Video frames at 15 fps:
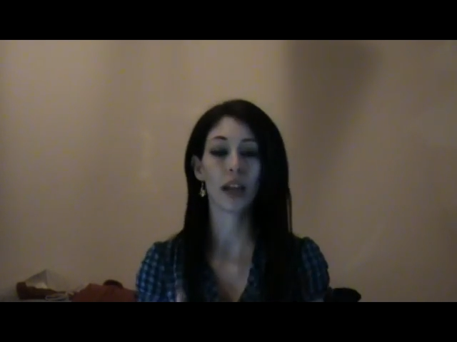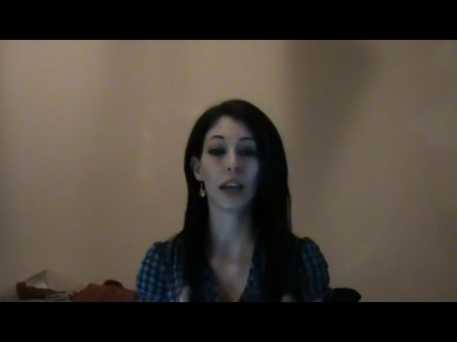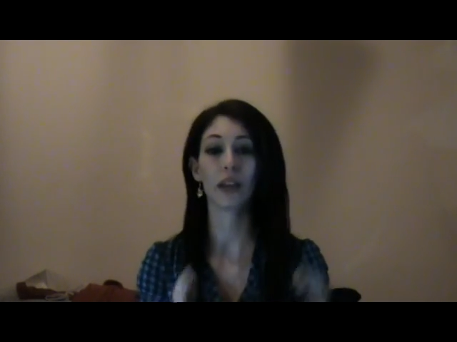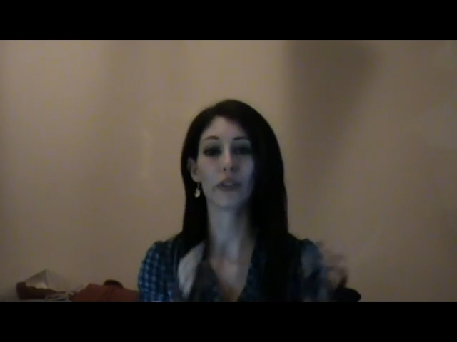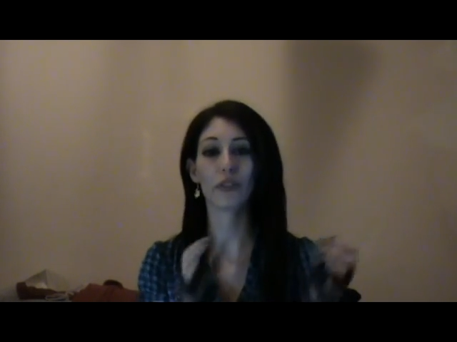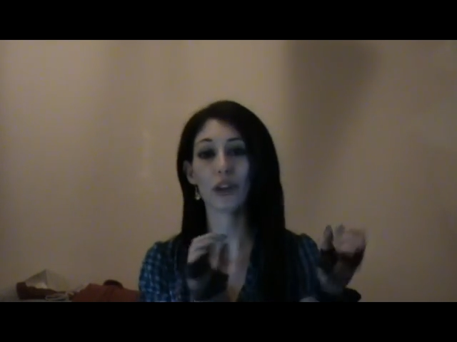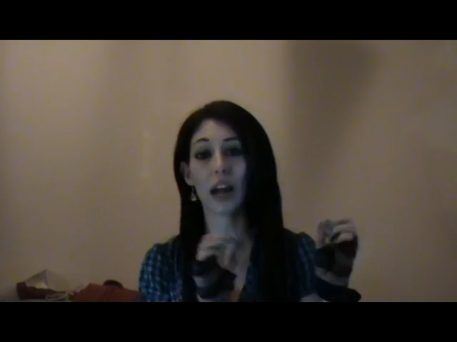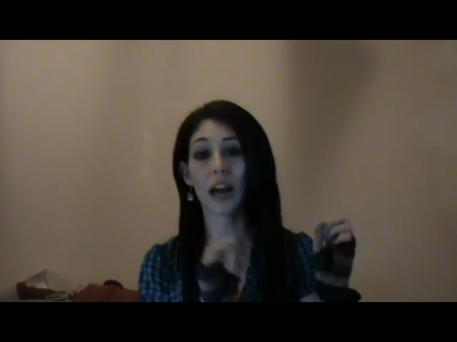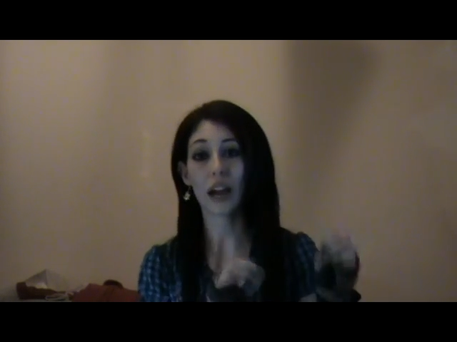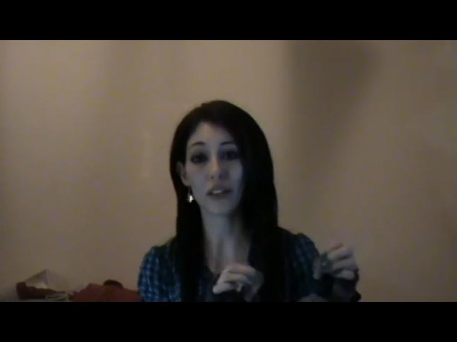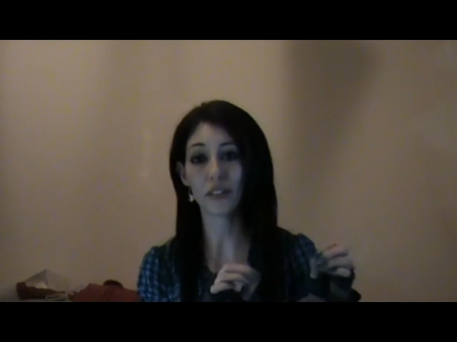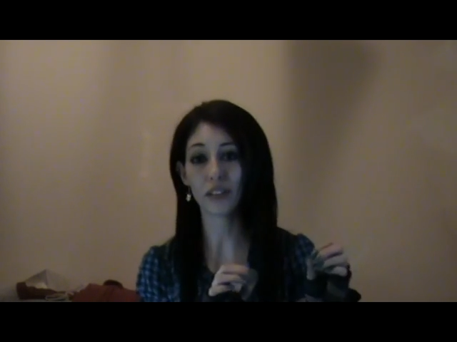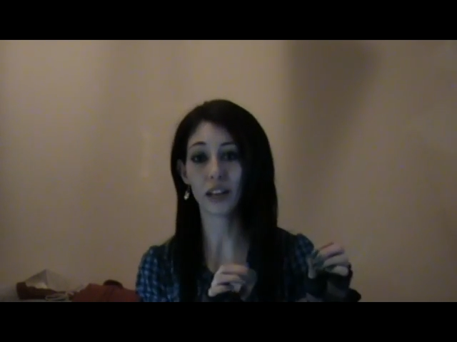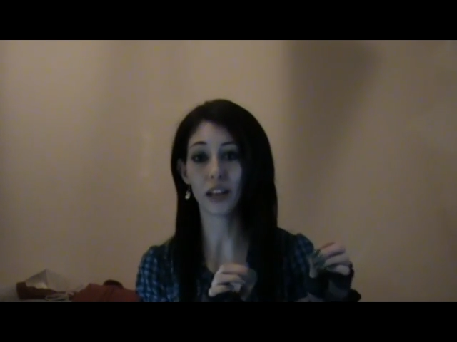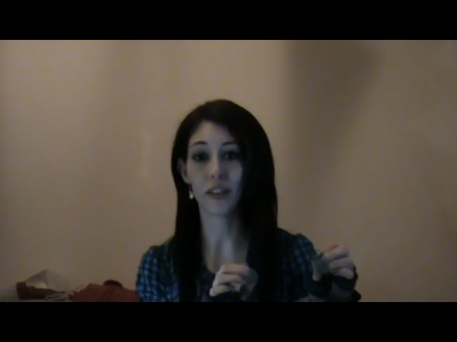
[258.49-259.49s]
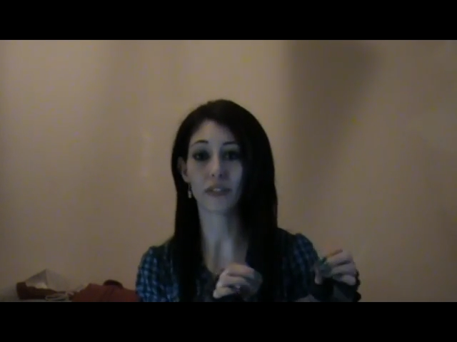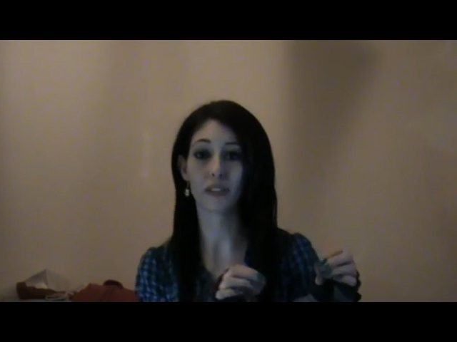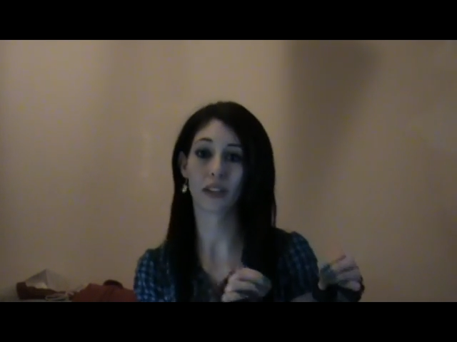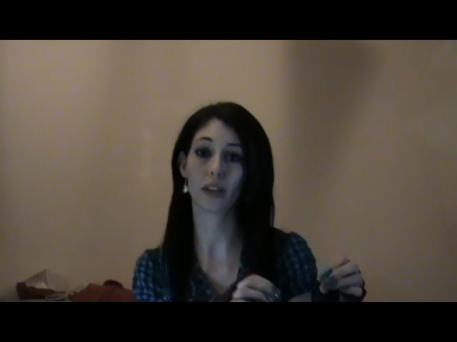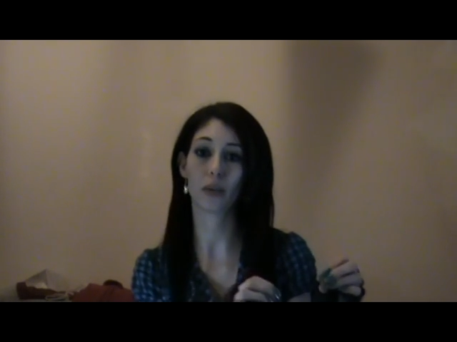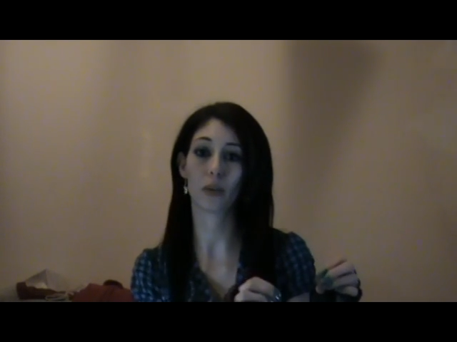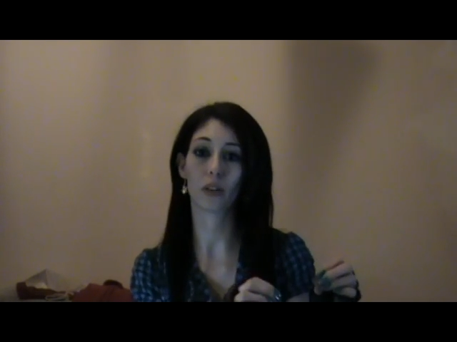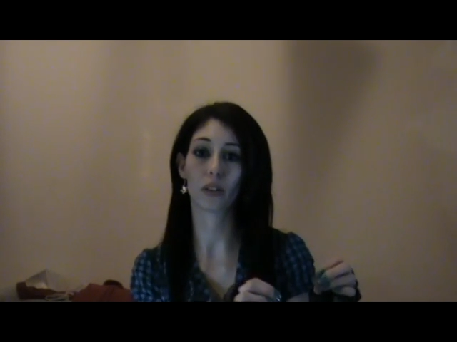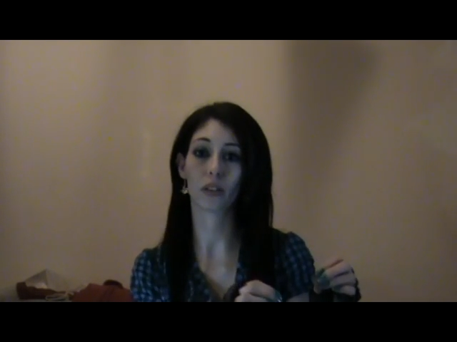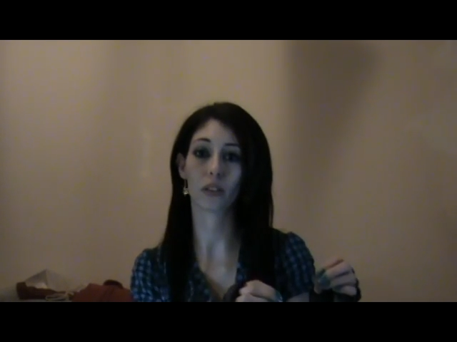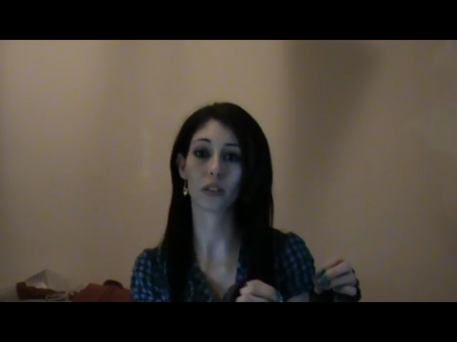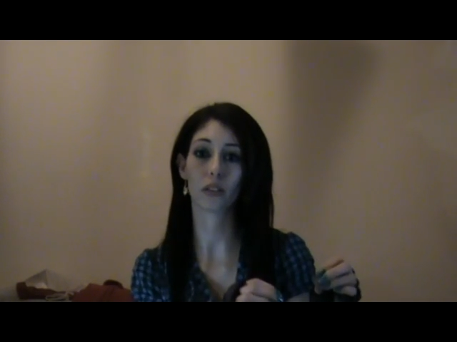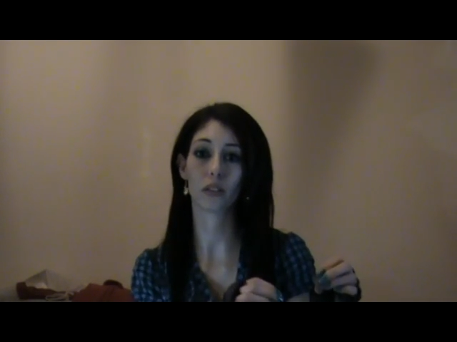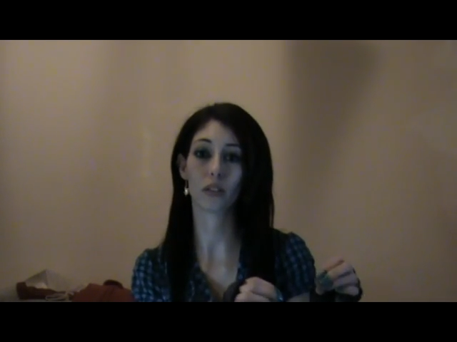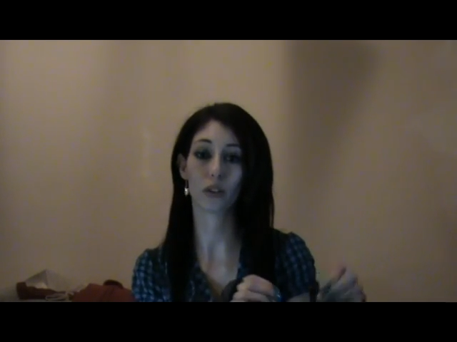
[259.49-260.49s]
And if you haven't left anyone,
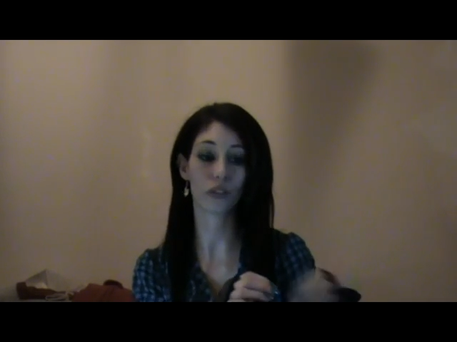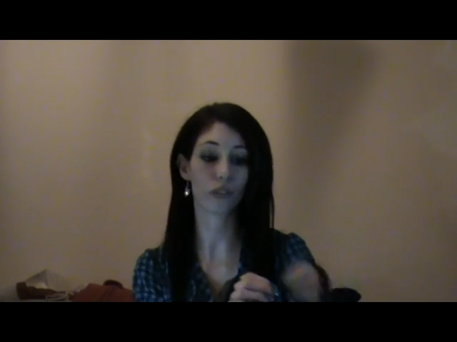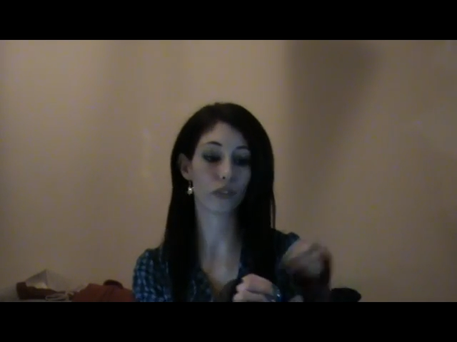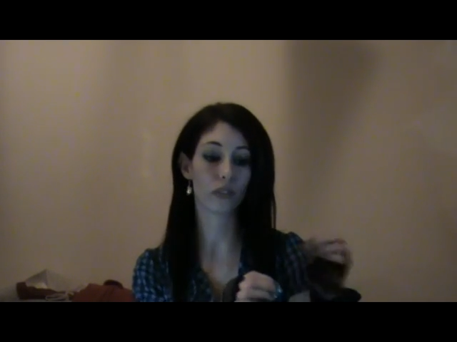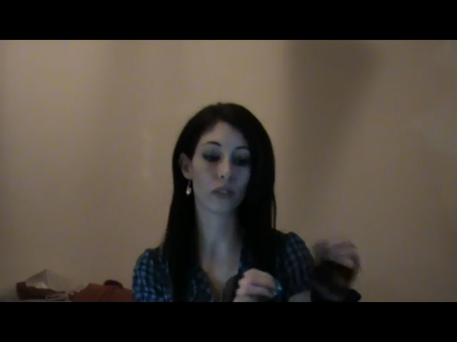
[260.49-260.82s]
if